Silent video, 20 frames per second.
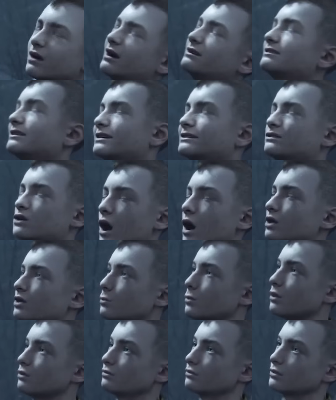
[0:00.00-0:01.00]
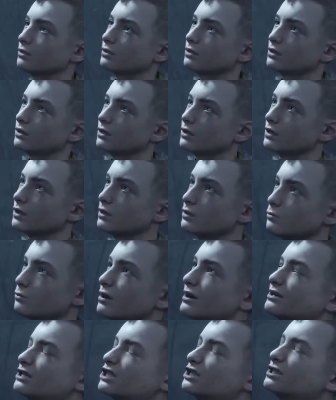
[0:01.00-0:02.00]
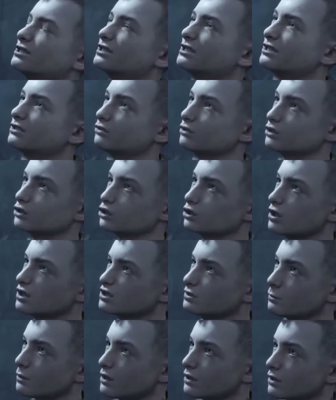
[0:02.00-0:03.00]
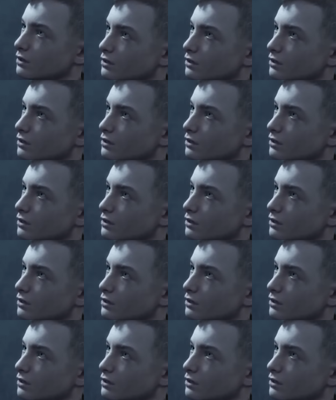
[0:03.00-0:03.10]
hate them by any stretch of the imagination. Like, I platinumed the first one. I still haven't played